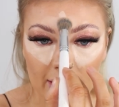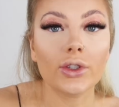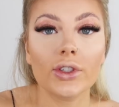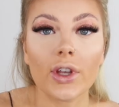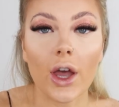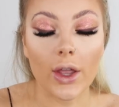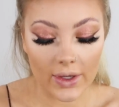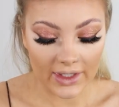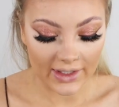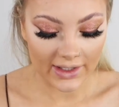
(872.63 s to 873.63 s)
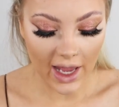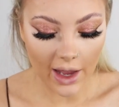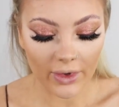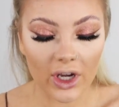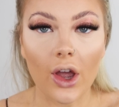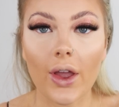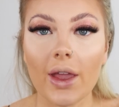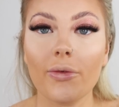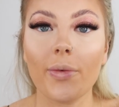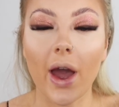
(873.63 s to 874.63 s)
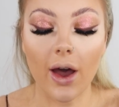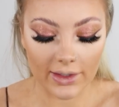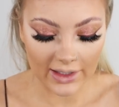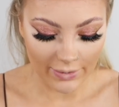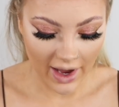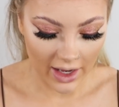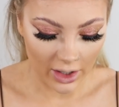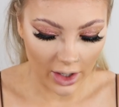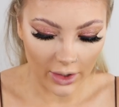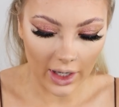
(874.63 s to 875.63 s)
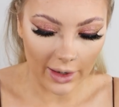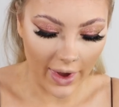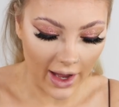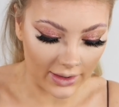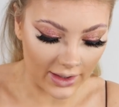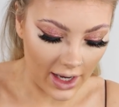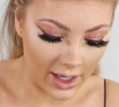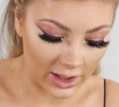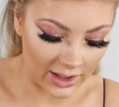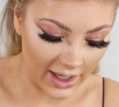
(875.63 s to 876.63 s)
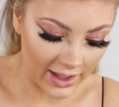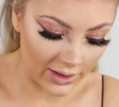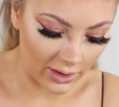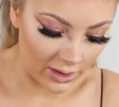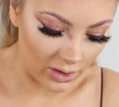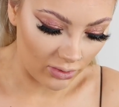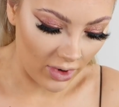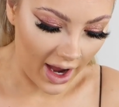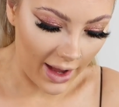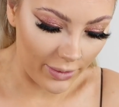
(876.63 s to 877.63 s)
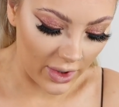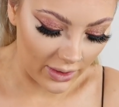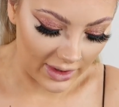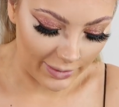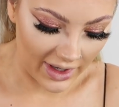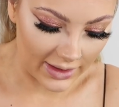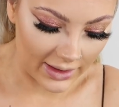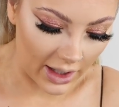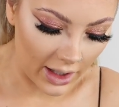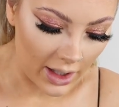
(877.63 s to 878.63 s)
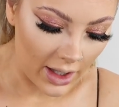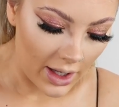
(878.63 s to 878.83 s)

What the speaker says: So to set, I'm going to go in with my RCMA No Colour Powder. I just take this on a dry beauty blender.